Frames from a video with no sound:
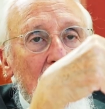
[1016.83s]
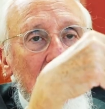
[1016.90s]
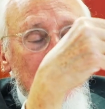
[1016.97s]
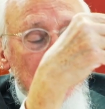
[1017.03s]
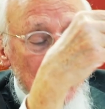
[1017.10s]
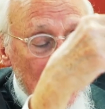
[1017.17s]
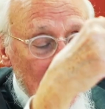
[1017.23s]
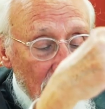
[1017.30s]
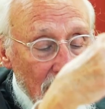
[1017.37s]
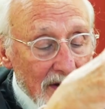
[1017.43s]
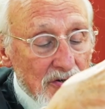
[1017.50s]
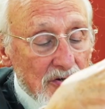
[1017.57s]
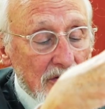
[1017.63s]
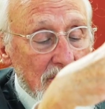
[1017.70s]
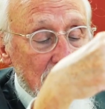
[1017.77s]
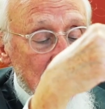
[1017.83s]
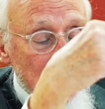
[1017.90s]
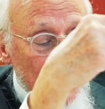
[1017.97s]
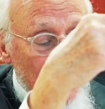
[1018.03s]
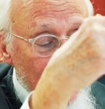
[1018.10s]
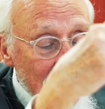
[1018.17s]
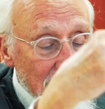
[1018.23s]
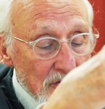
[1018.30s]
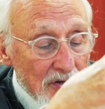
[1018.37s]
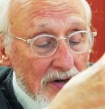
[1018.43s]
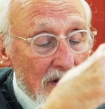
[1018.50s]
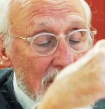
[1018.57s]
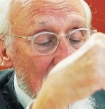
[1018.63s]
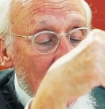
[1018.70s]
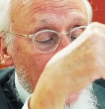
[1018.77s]
from generation to generation
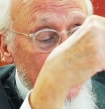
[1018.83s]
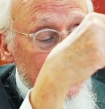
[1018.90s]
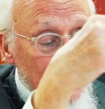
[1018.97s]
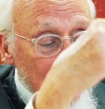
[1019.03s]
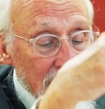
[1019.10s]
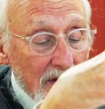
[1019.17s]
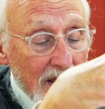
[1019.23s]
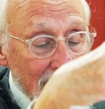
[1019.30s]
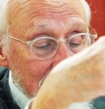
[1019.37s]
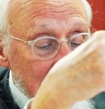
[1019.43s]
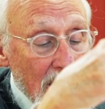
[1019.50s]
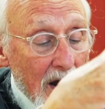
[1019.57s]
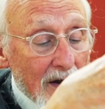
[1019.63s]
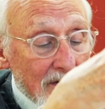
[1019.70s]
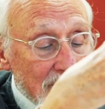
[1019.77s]
until it came to our